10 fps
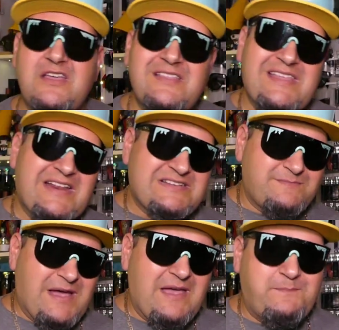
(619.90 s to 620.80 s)
That is
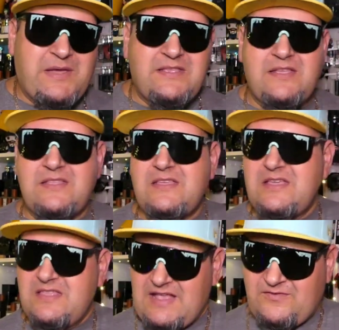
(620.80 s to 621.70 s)
my opinion.
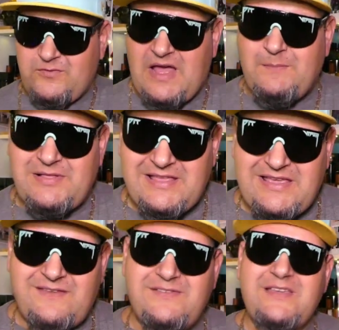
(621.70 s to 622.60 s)
That's what I
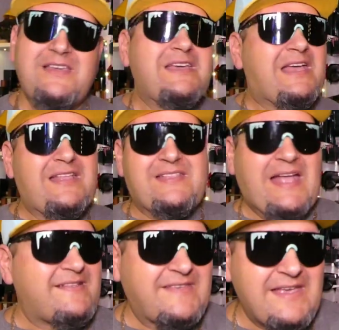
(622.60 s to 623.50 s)
believe. And
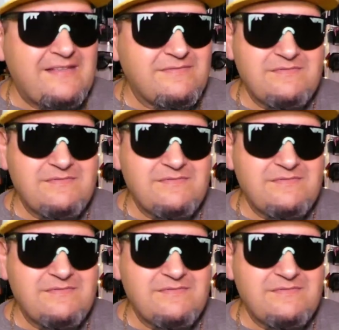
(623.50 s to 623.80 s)
that's it.